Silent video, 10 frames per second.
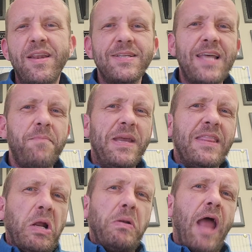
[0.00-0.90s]
Does that
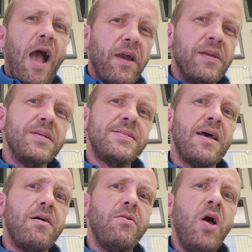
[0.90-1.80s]
mean they're not going to
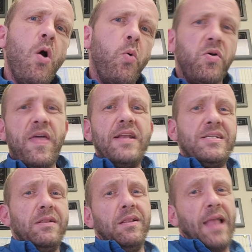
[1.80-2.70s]
sell? Were they
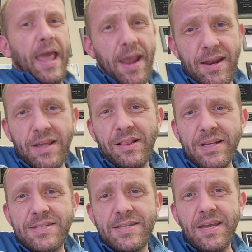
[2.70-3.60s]
delayed in
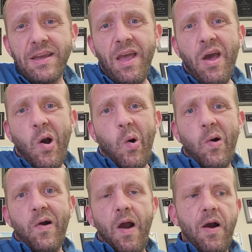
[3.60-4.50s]
listing?
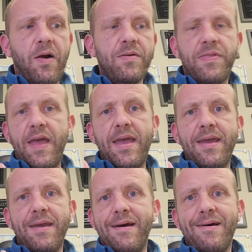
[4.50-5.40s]
Or are
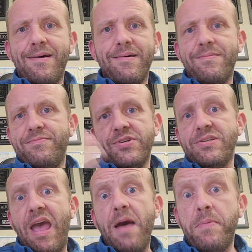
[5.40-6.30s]
they uh,
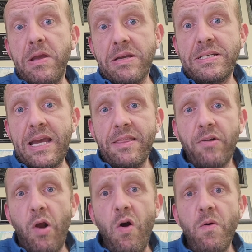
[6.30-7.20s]
just happy and content in
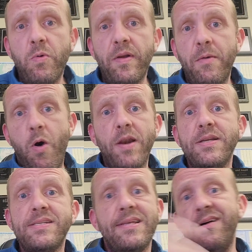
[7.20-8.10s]
their home where they
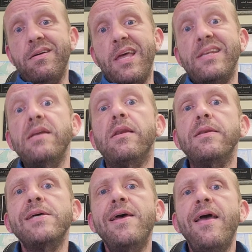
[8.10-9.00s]
wanted to sell and they
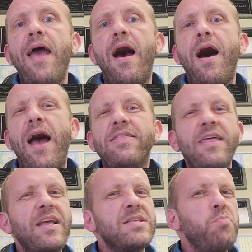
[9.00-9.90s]
didn't? Uh, I
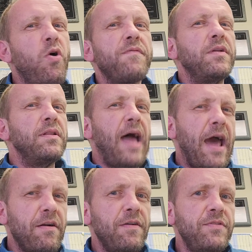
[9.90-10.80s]
think it's more of the
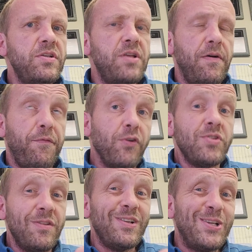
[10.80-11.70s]
latter of the uh,
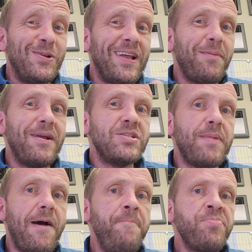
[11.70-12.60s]
first of the two that I mentioned
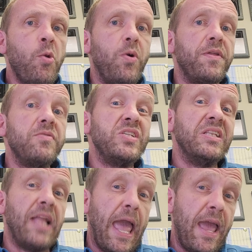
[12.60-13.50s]
about, where they're
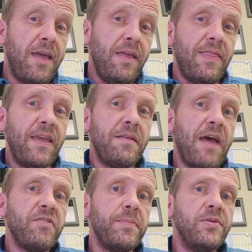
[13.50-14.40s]
delaying the
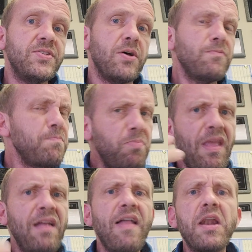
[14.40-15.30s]
inevitable. So
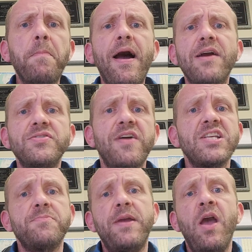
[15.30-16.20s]
a lot of buyers are
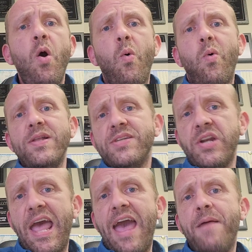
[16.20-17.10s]
asking me, what's
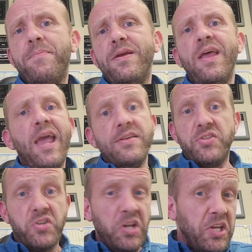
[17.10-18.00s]
going to happen? Is
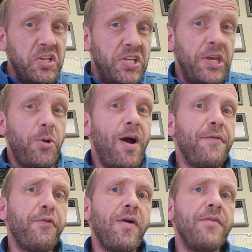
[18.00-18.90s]
this going to continue
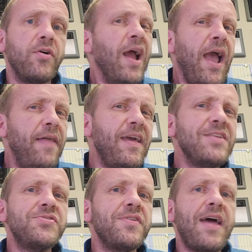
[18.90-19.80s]
on forever? And the
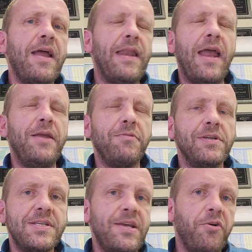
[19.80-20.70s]
answer to that in any
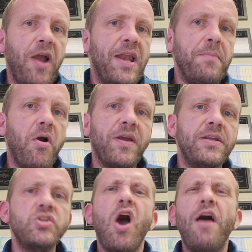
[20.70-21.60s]
real estate or any
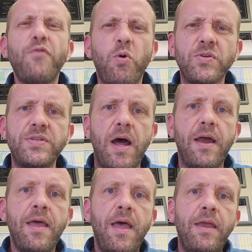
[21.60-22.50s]
market is, of course
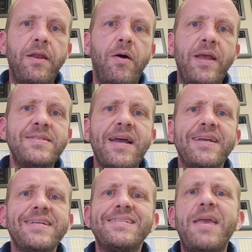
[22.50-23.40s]
not. You know, it's not
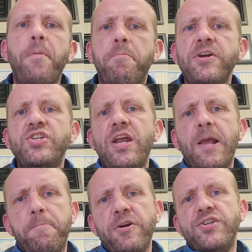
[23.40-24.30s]
going to just keep
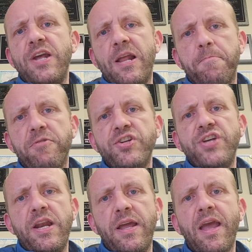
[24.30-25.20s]
appreciating, appreciating,
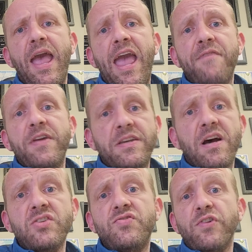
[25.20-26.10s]
appreciating. If it
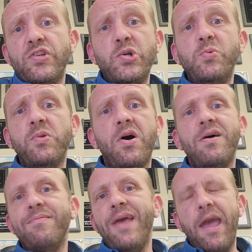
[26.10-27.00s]
does for too
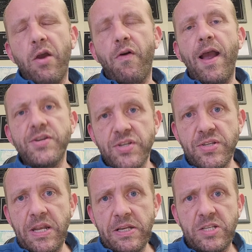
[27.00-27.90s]
long, it
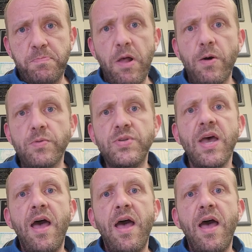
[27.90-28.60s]
crashes and it explodes.